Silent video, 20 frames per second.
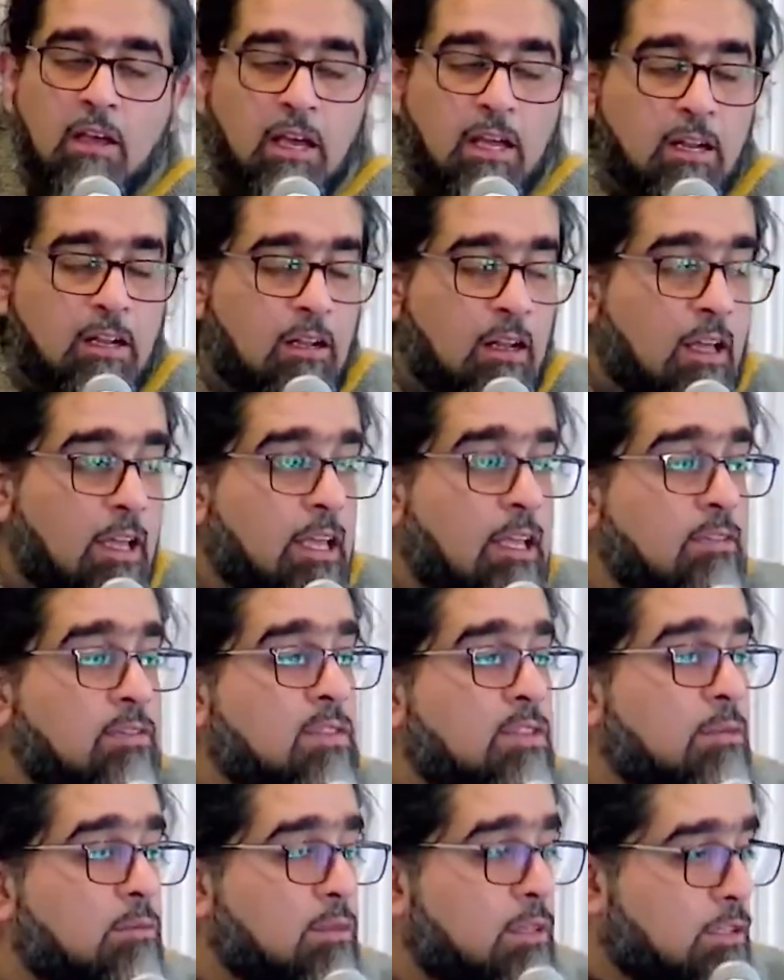And Allah
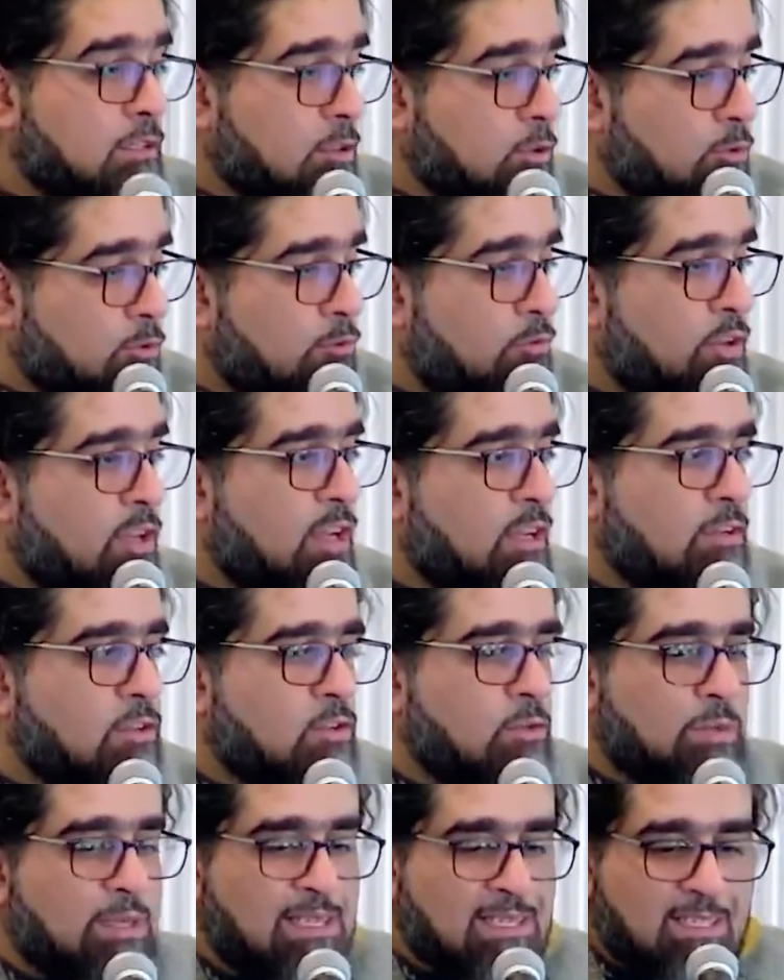gives them the tawfiq
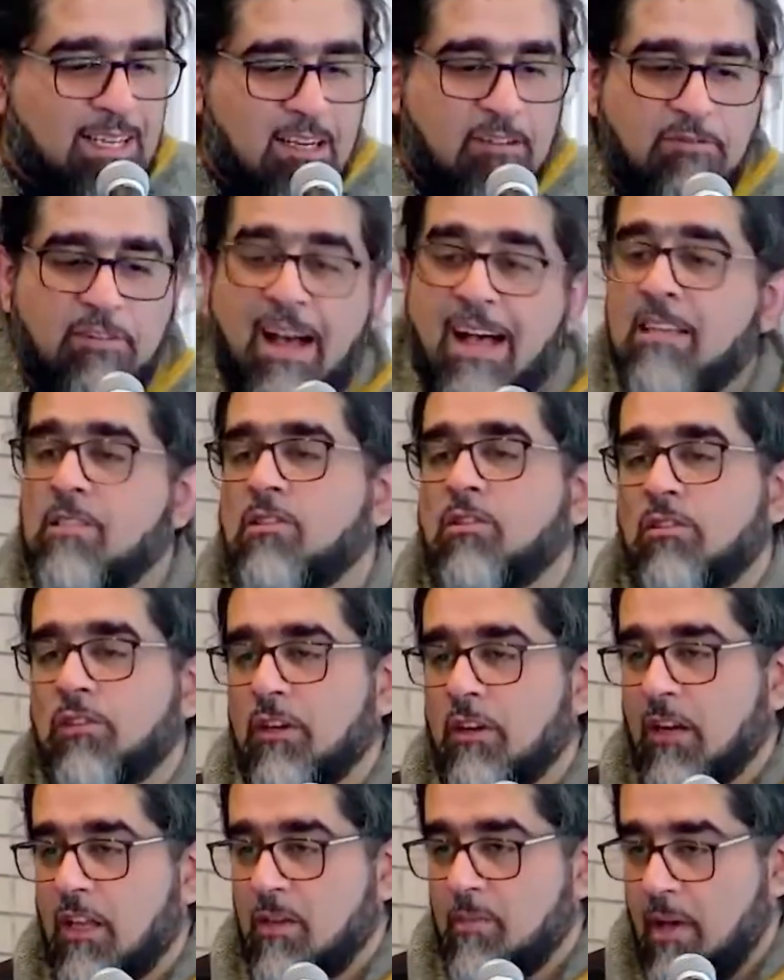to be steadfast on
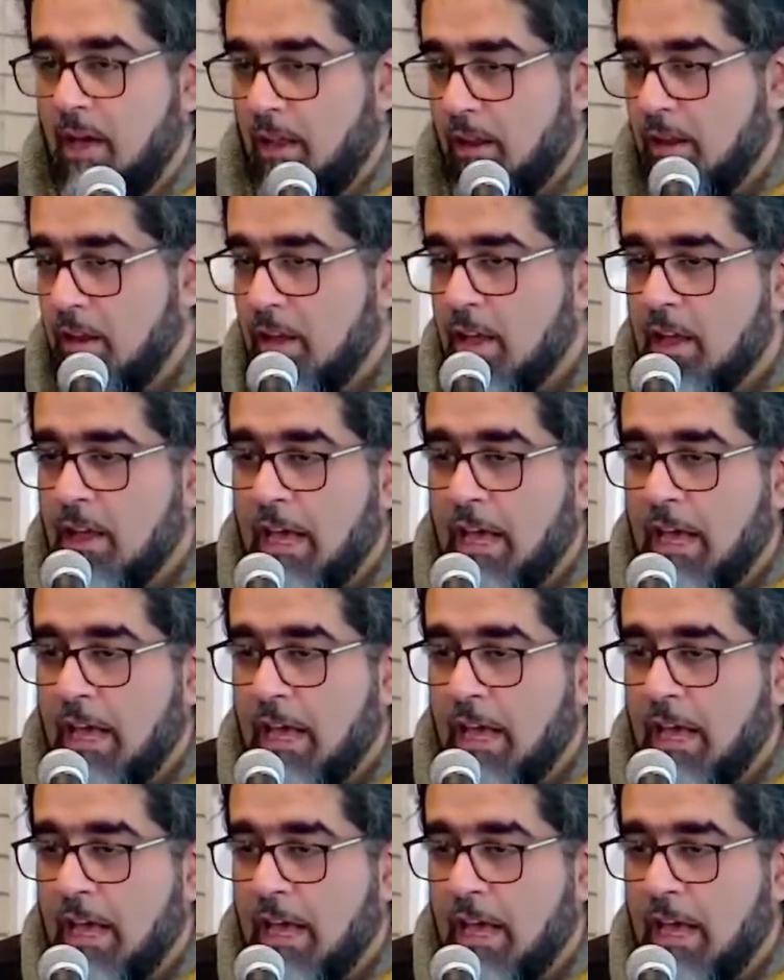their iman.